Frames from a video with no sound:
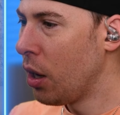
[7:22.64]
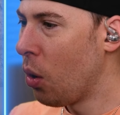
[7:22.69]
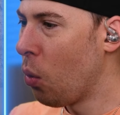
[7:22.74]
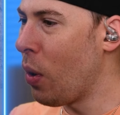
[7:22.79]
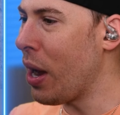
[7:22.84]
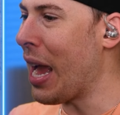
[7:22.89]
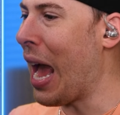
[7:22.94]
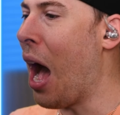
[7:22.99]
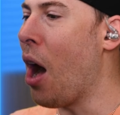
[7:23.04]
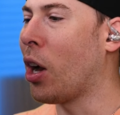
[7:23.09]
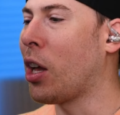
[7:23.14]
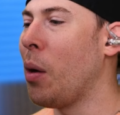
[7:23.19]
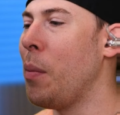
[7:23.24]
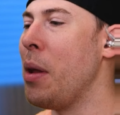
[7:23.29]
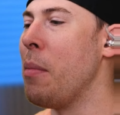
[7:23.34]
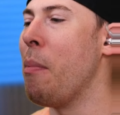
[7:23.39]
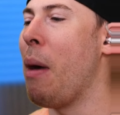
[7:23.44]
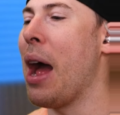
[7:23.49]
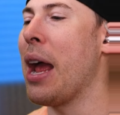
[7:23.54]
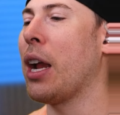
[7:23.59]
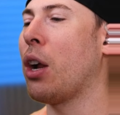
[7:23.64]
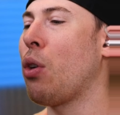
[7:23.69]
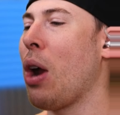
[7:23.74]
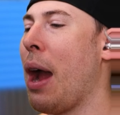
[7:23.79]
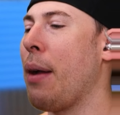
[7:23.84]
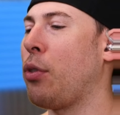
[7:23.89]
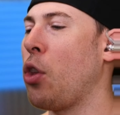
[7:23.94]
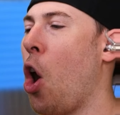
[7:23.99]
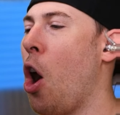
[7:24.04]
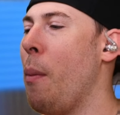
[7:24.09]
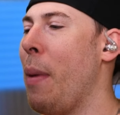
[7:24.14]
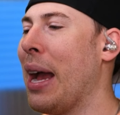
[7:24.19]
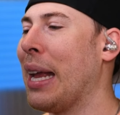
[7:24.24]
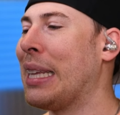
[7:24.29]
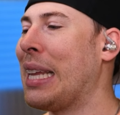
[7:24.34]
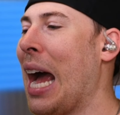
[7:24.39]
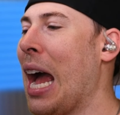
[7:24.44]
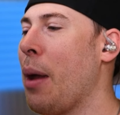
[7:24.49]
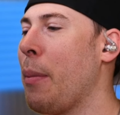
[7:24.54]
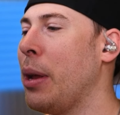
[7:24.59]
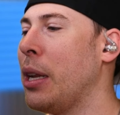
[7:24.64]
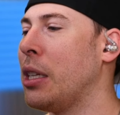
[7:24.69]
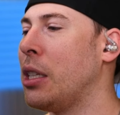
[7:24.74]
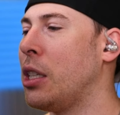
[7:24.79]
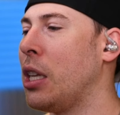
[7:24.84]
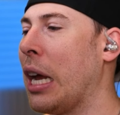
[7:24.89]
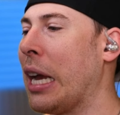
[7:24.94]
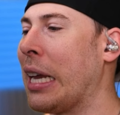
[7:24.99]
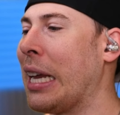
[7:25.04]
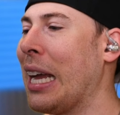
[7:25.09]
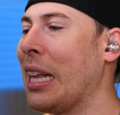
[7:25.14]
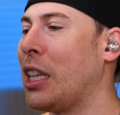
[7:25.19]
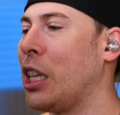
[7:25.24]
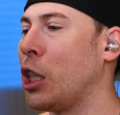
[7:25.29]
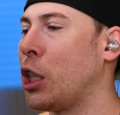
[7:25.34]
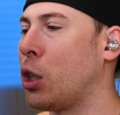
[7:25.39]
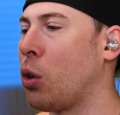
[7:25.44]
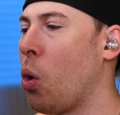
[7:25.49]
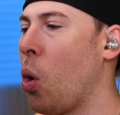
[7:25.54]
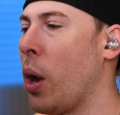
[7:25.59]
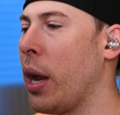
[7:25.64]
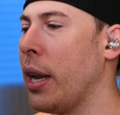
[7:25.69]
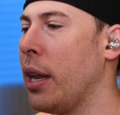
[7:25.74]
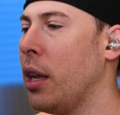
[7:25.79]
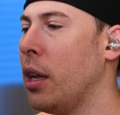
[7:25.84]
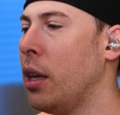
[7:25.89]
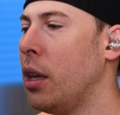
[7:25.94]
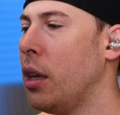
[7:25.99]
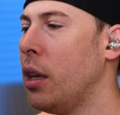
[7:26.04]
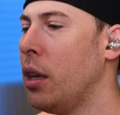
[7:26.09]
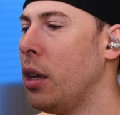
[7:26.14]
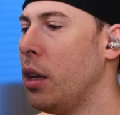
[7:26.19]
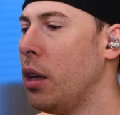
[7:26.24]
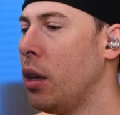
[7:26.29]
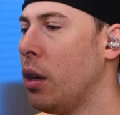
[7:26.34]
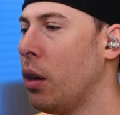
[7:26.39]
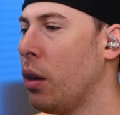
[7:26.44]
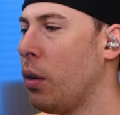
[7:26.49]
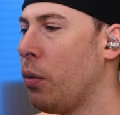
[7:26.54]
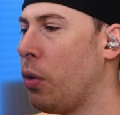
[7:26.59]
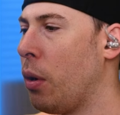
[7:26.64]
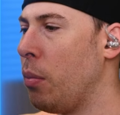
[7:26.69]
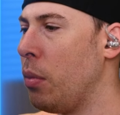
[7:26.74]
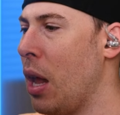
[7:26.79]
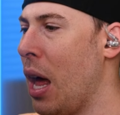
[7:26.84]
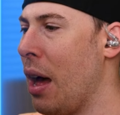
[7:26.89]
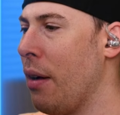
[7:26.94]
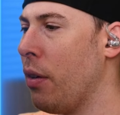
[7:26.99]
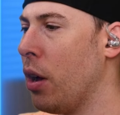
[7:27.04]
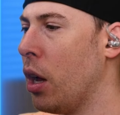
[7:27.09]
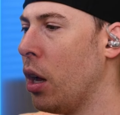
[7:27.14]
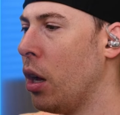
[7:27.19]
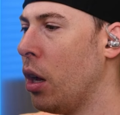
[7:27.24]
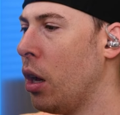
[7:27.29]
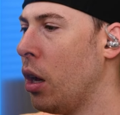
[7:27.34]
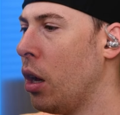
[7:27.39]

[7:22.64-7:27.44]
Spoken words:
Wait, how come in Minecraft all my diamonds like get destroyed from lava?